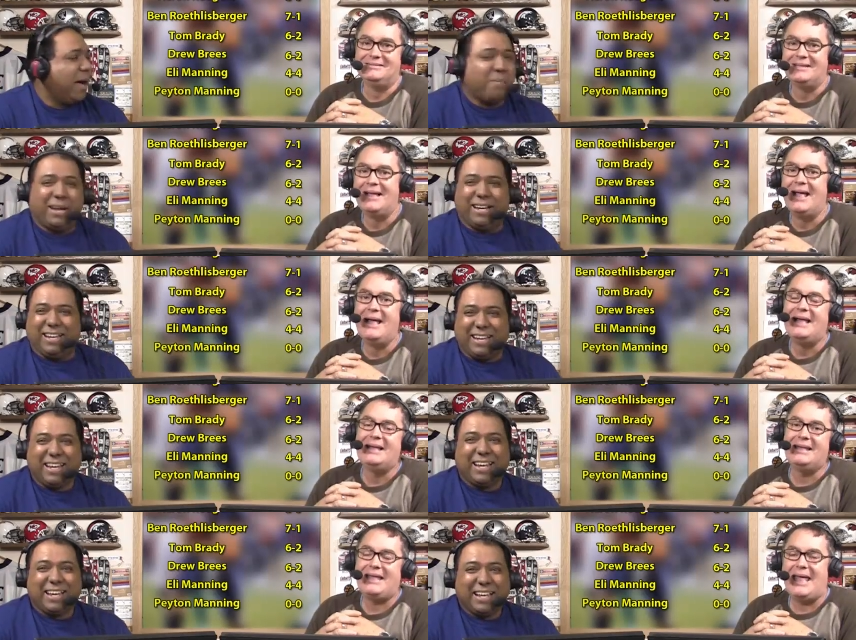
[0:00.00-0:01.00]
Speaker 1: I mean.
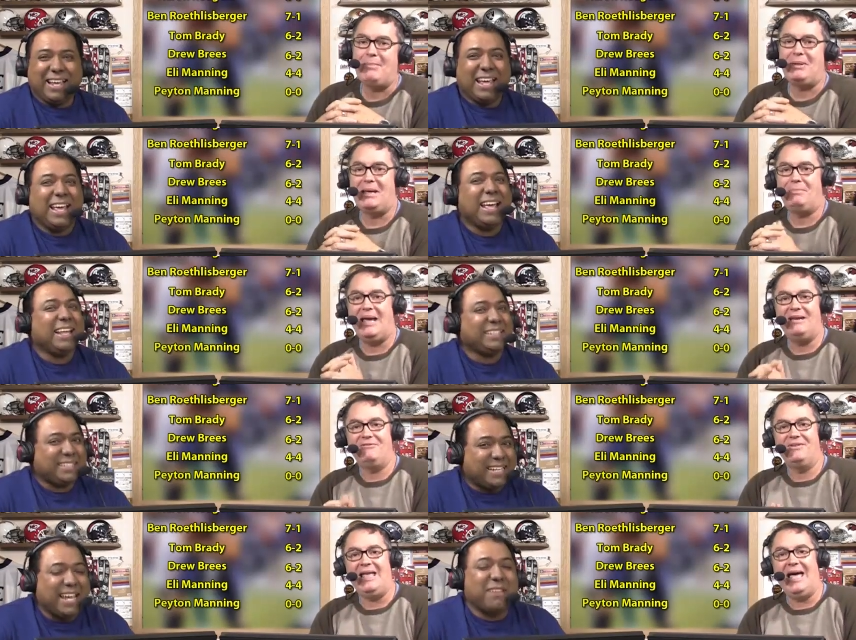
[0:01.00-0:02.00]
Speaker 2: You can't blame
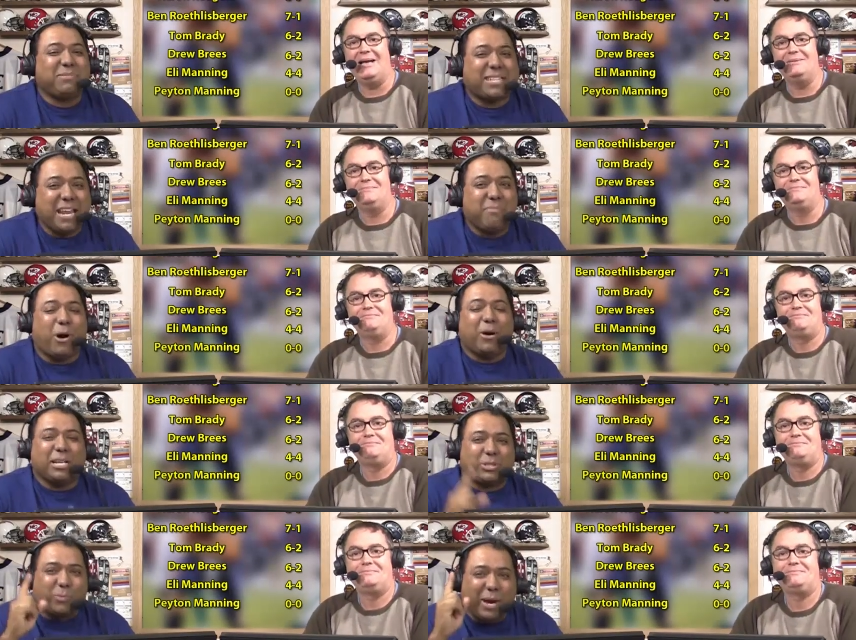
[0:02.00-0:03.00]
Peyton.
Speaker 1: Tim that. Tebow
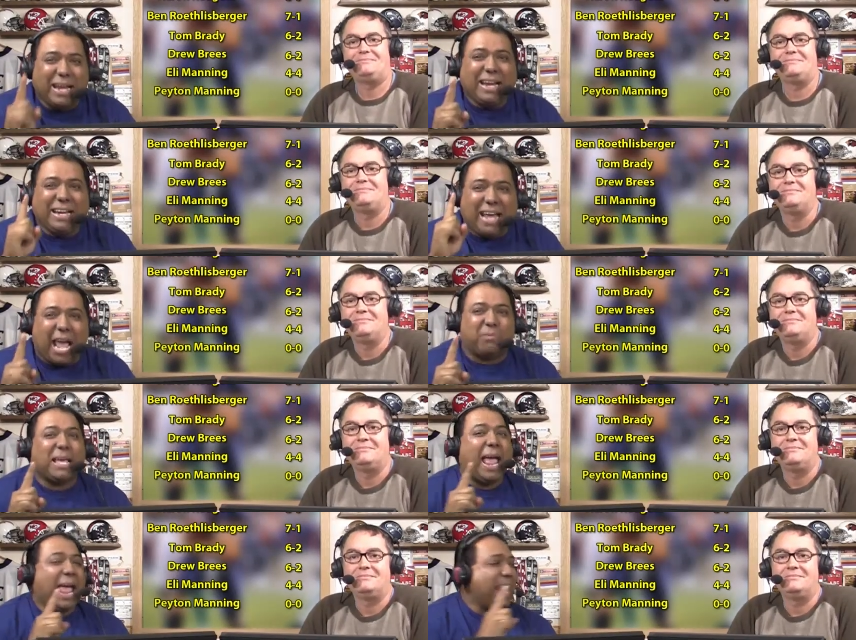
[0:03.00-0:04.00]
is winning games,
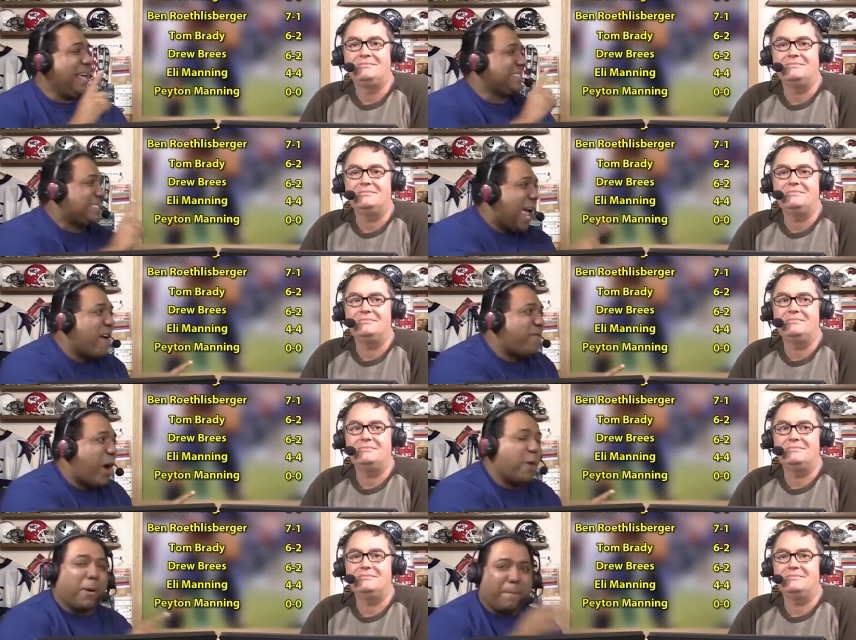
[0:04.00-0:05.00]
and as Sam
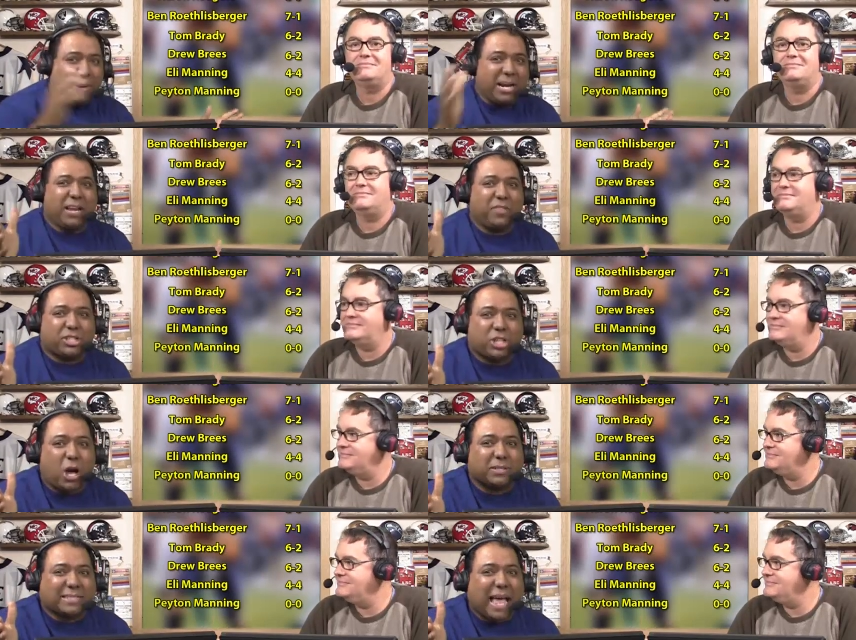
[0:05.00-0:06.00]
Farmer, buddy of the
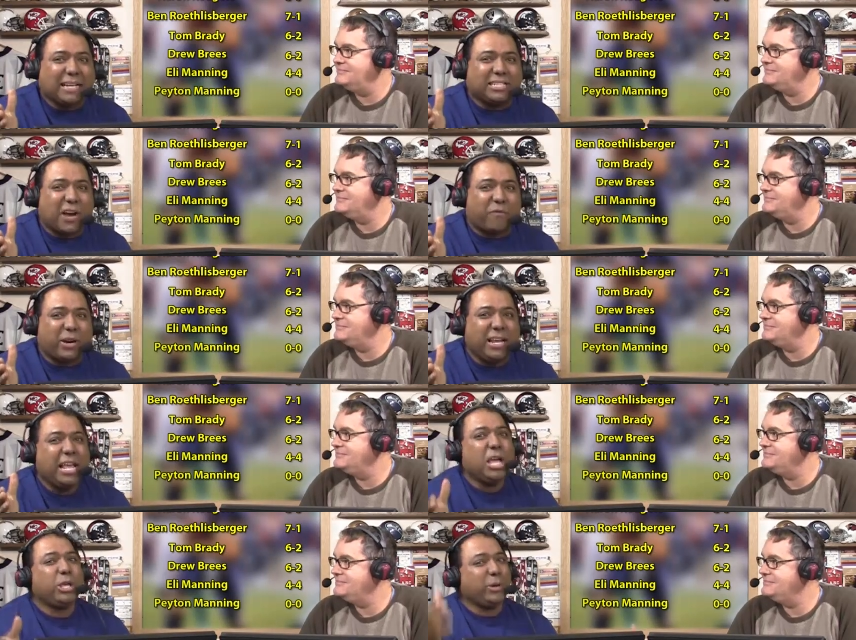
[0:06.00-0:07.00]
show, said, Jeffrey,
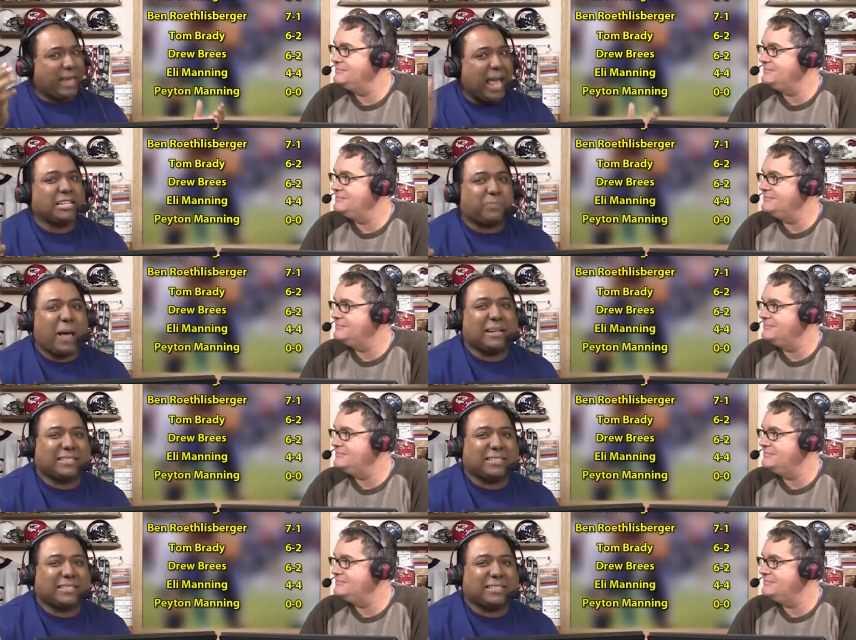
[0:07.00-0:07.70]
you can't spell